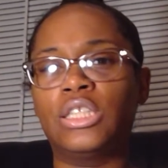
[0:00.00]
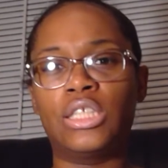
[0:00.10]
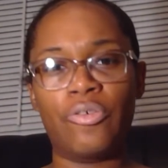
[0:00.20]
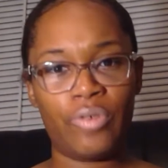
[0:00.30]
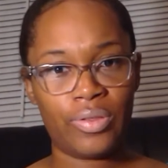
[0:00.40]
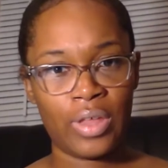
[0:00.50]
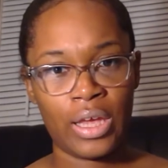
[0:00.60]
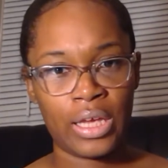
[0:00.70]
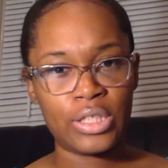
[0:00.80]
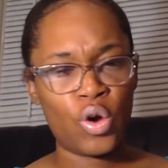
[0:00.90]
different
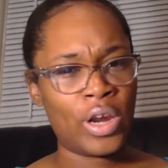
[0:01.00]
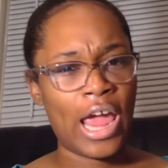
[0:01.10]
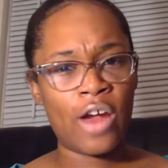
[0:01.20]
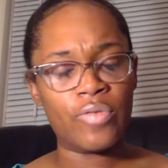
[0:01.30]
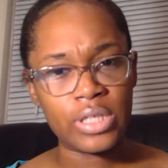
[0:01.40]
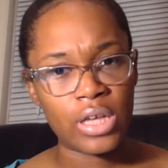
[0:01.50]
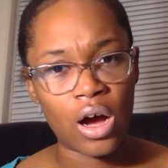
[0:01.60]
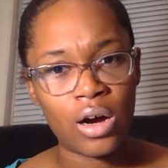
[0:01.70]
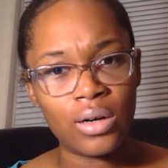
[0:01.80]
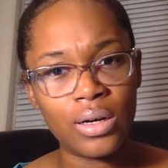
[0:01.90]
things on every
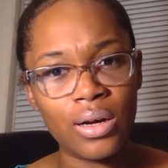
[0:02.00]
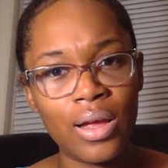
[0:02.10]
song.